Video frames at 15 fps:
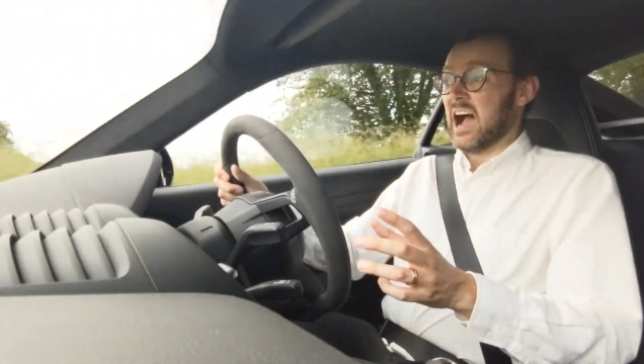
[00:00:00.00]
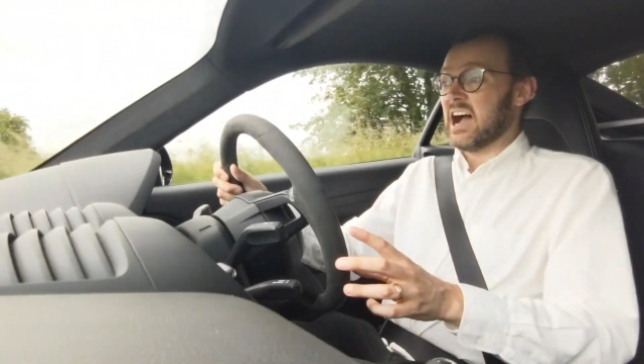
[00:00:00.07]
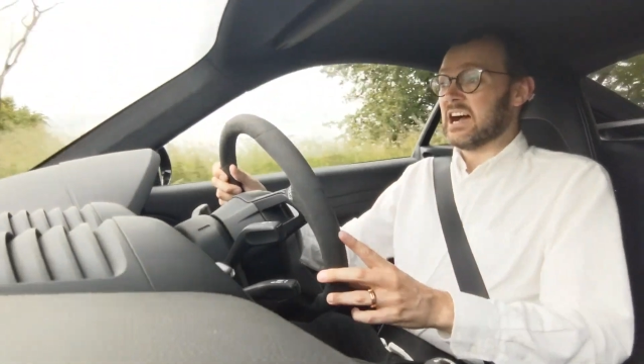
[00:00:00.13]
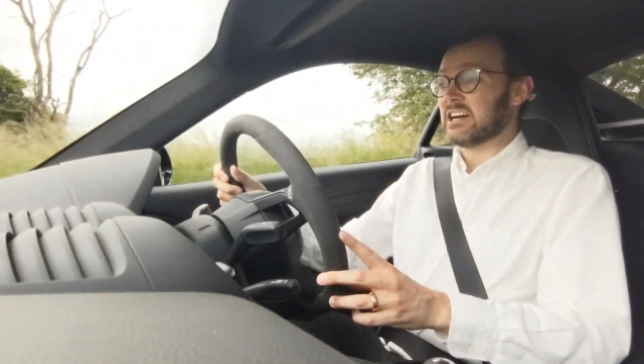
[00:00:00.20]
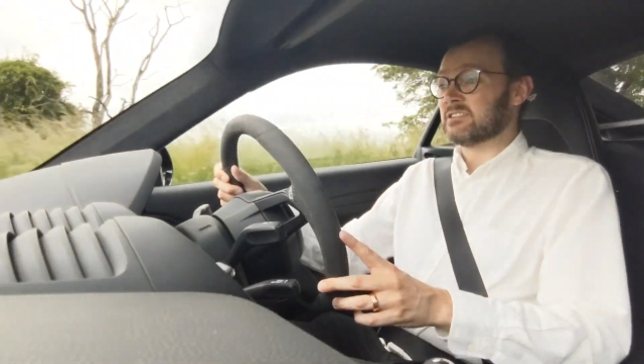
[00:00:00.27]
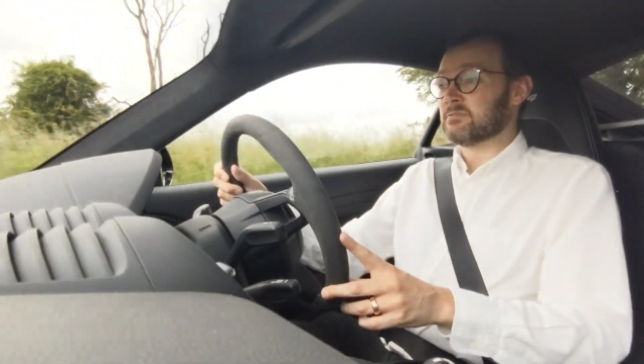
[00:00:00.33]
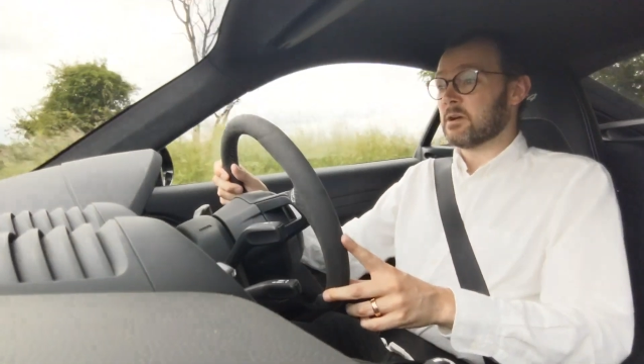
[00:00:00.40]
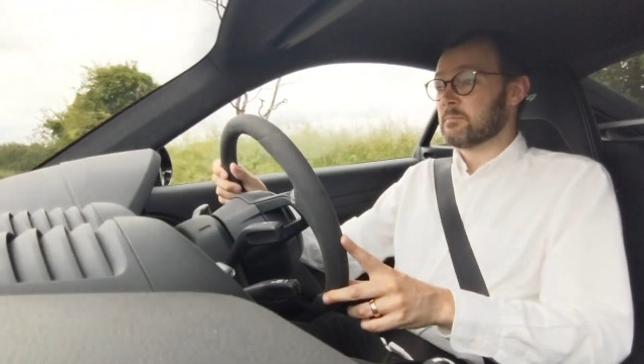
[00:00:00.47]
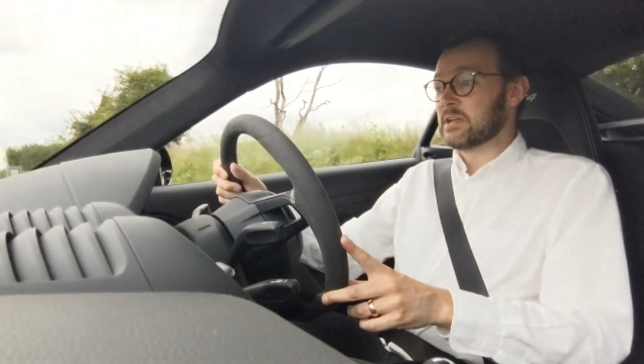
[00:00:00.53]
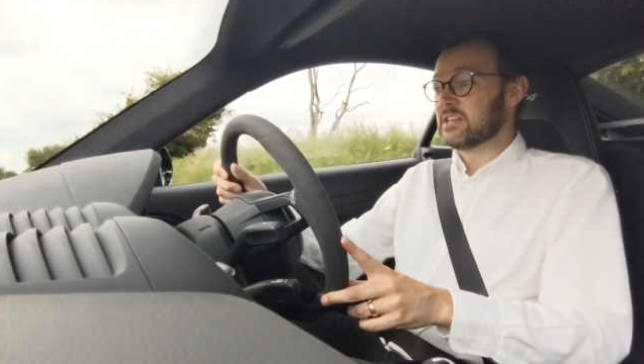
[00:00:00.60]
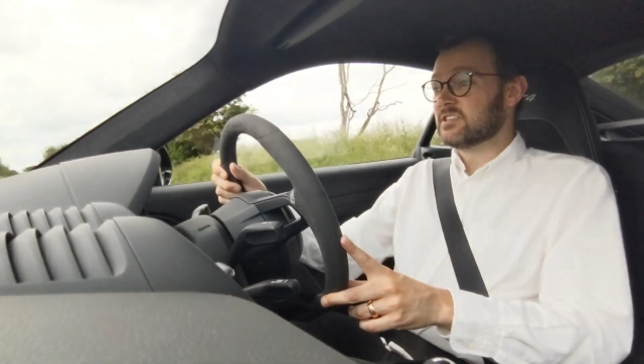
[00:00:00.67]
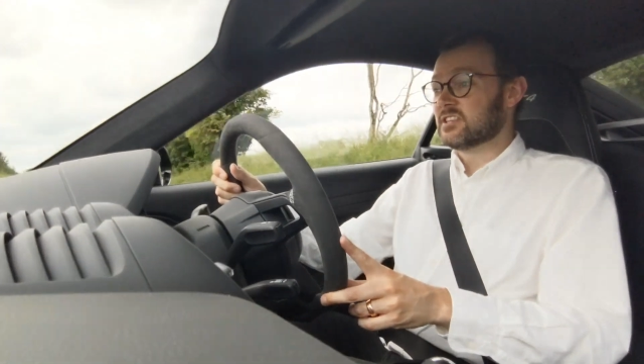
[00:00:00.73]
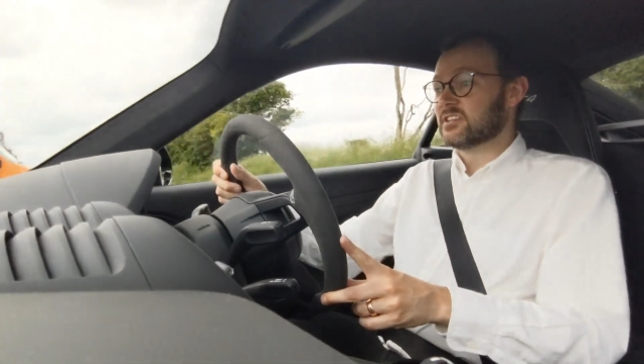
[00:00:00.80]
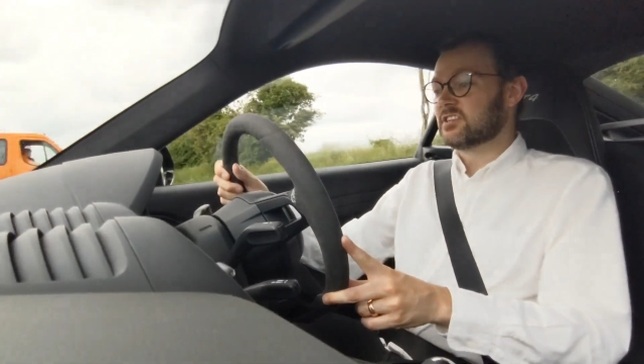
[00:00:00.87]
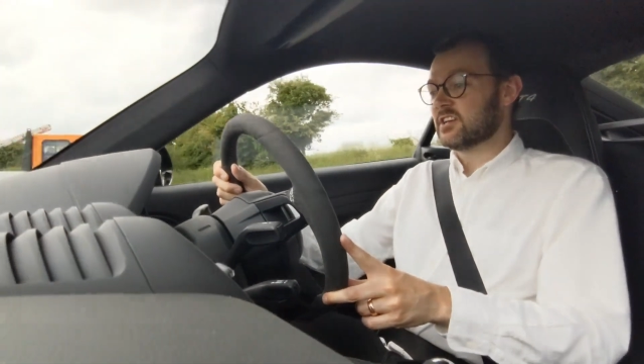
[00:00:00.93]
Ah, I
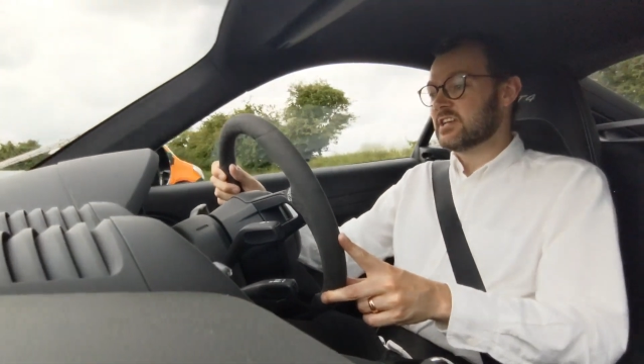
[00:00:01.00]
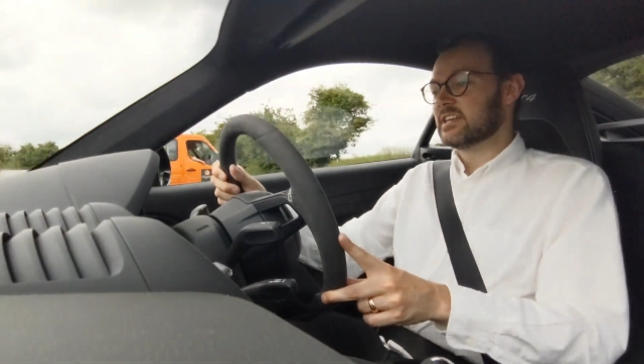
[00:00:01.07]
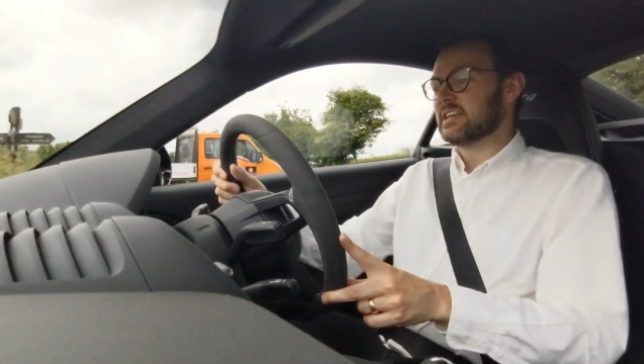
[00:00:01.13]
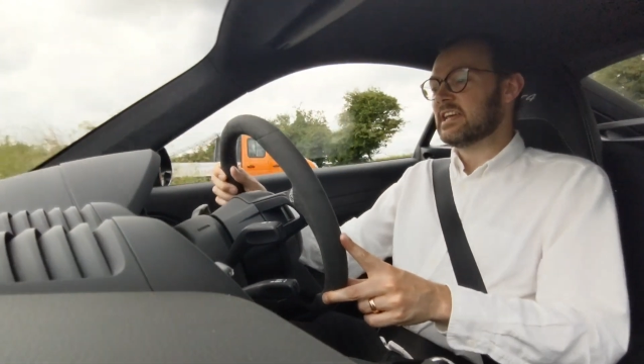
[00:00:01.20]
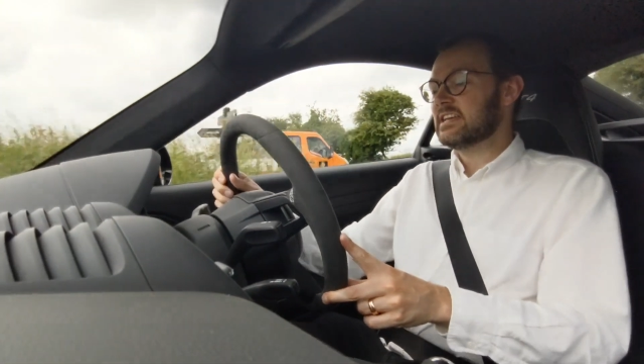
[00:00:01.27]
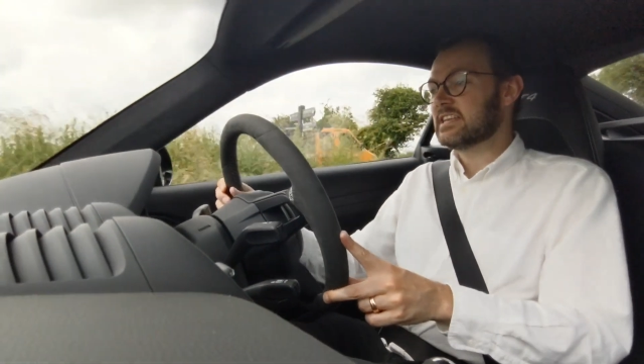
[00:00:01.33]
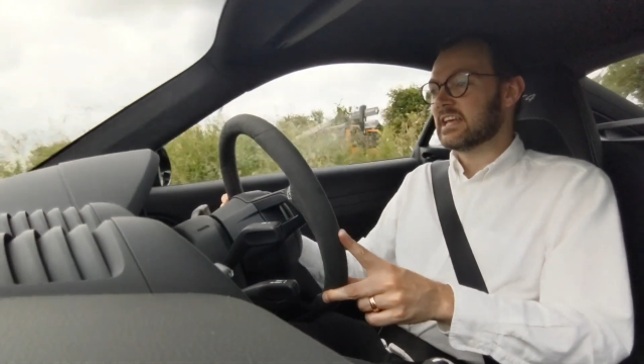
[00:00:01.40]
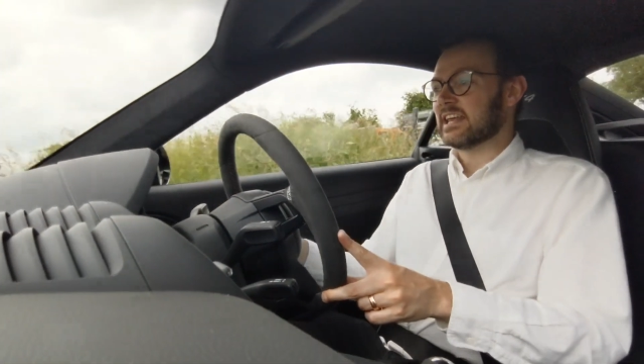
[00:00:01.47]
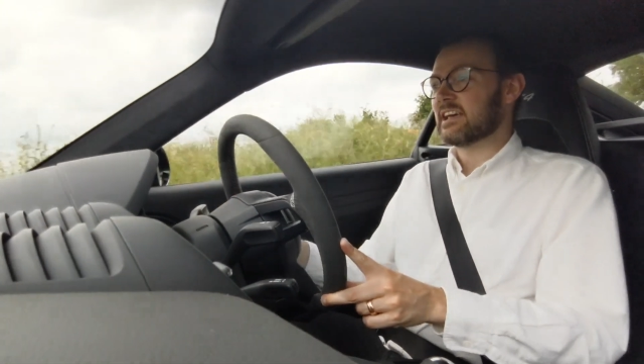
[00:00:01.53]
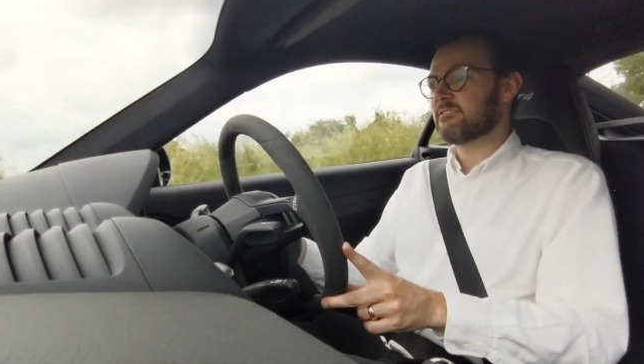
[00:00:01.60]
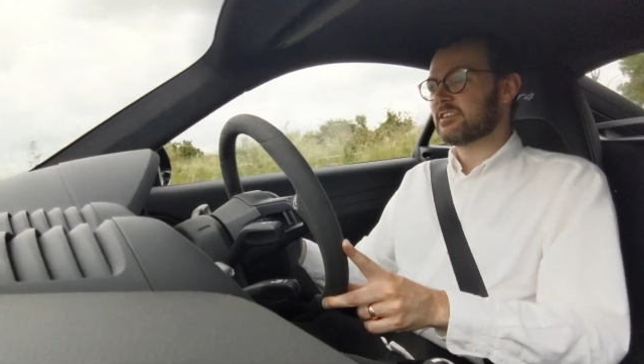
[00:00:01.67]
mean, do, do, you need it?